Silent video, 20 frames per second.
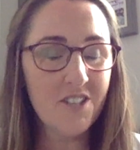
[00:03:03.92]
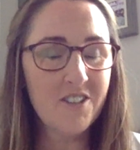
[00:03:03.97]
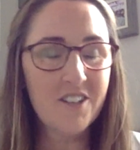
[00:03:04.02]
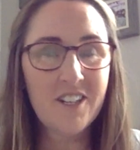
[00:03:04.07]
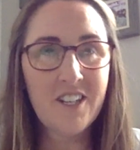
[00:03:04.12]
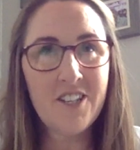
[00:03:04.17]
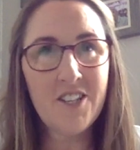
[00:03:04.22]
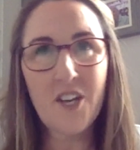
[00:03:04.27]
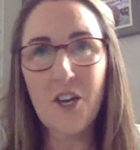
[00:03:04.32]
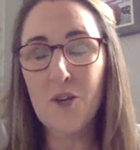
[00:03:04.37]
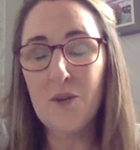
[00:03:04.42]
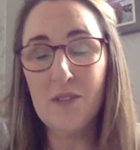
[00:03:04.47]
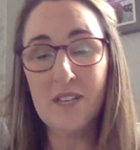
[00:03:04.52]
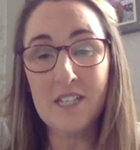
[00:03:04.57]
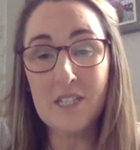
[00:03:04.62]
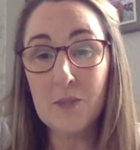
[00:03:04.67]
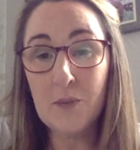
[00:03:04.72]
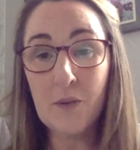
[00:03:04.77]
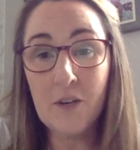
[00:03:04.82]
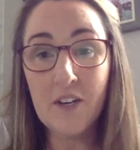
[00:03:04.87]
and you're going to know
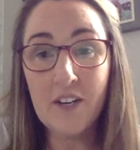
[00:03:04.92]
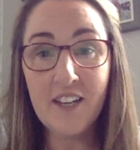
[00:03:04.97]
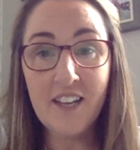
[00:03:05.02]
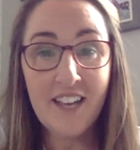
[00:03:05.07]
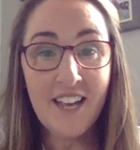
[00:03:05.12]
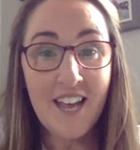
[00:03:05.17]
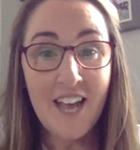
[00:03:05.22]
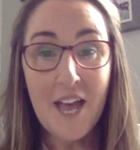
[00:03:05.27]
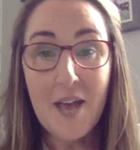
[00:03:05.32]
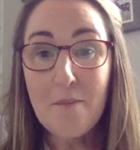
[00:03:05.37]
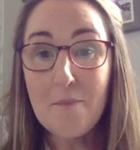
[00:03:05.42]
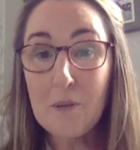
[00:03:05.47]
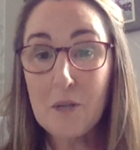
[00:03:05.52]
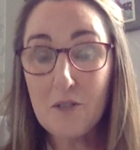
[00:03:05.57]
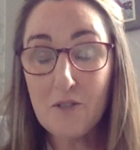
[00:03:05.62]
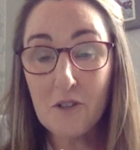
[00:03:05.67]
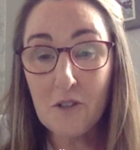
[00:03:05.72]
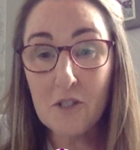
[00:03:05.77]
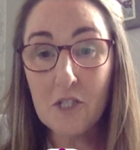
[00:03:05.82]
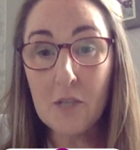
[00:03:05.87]
this one, but
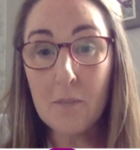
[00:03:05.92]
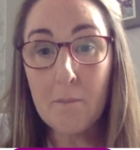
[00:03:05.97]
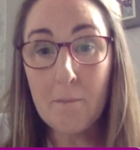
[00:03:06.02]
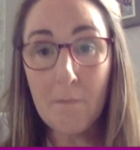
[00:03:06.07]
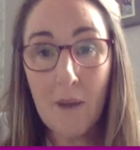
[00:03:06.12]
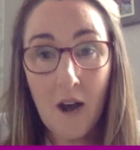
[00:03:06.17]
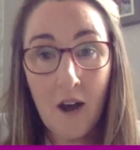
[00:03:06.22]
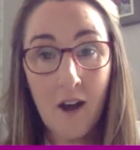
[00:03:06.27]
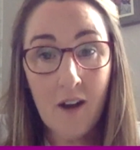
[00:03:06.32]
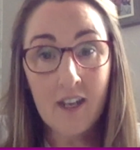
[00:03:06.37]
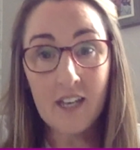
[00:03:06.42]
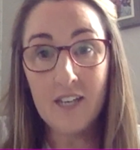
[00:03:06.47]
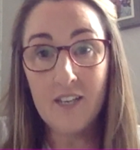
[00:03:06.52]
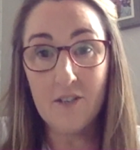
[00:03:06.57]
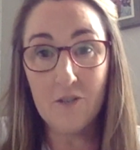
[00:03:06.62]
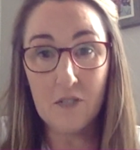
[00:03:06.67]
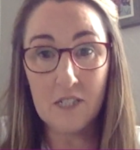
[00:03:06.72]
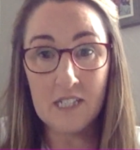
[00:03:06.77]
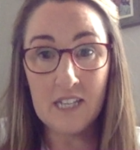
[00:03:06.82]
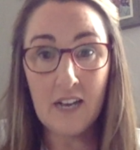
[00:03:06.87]
you've got to market
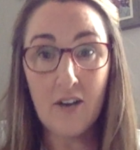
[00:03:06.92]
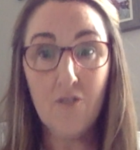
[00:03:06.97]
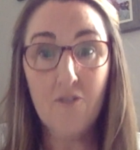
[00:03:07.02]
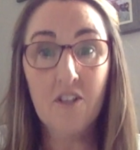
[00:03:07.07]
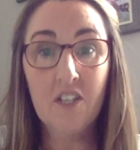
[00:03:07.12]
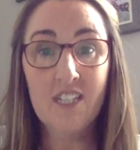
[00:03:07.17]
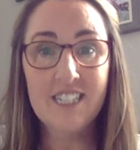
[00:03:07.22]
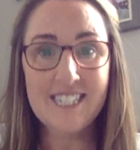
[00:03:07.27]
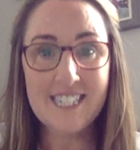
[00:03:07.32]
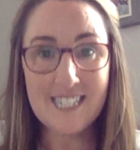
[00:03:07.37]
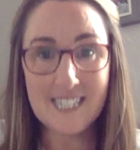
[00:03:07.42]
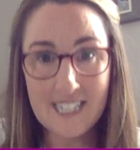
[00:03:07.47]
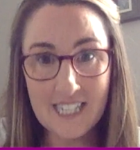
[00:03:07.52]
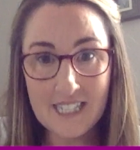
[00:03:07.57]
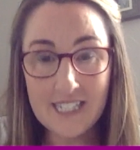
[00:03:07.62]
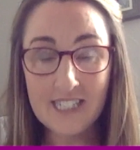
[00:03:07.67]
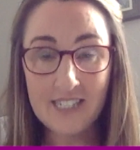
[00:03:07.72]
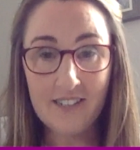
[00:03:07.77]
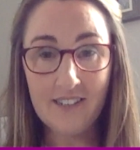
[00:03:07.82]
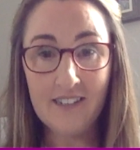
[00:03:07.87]
yourself
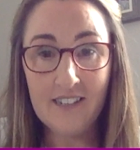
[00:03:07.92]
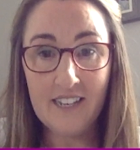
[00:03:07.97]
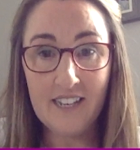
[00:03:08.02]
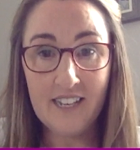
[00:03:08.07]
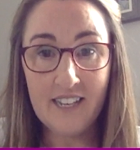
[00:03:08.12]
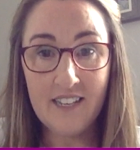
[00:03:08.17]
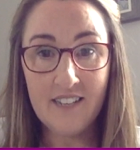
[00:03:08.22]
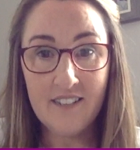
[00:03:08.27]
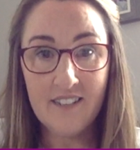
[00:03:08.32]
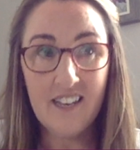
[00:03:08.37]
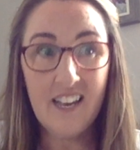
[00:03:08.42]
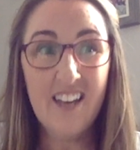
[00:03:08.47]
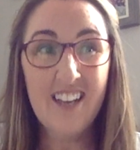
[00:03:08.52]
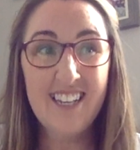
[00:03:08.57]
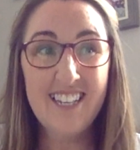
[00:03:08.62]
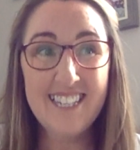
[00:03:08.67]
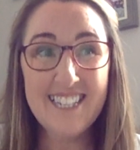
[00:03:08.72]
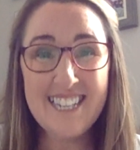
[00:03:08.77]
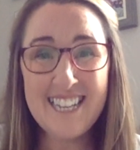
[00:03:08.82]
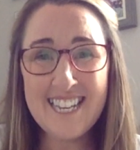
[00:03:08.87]
consistently
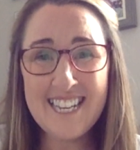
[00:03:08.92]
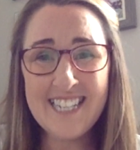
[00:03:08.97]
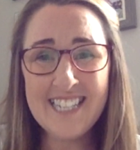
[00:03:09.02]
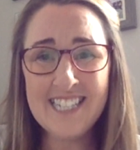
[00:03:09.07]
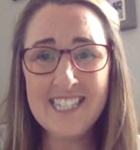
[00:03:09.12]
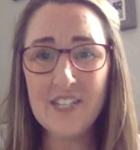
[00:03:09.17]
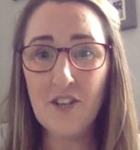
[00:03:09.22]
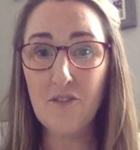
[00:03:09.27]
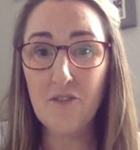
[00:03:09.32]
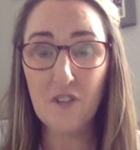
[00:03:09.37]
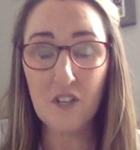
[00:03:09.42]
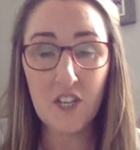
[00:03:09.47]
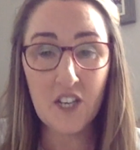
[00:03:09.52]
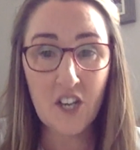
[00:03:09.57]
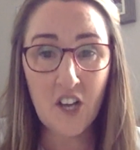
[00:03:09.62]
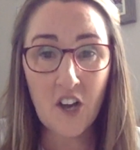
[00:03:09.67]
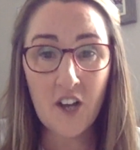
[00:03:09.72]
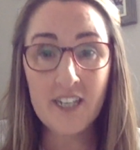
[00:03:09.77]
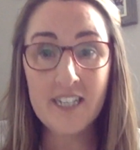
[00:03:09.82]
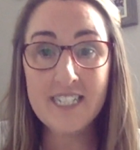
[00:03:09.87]
at least for
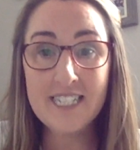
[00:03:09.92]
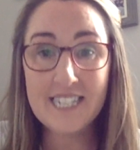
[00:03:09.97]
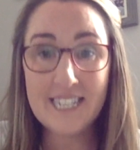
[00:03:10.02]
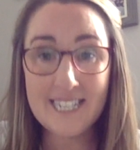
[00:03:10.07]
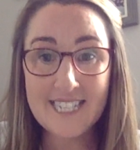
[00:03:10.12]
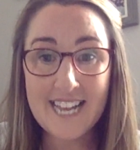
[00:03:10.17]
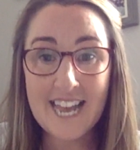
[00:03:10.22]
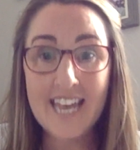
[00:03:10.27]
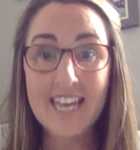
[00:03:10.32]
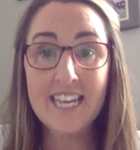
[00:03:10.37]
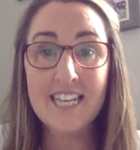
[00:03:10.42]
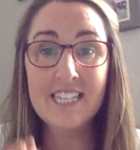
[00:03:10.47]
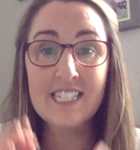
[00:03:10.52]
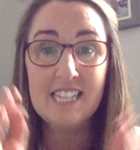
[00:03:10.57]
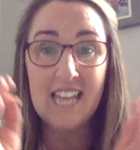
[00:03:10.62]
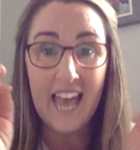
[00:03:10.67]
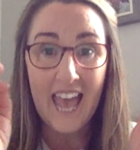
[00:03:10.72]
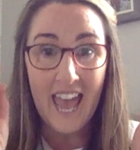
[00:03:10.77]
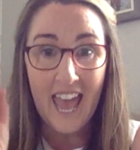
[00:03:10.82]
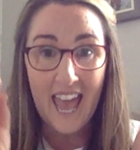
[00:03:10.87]
90 days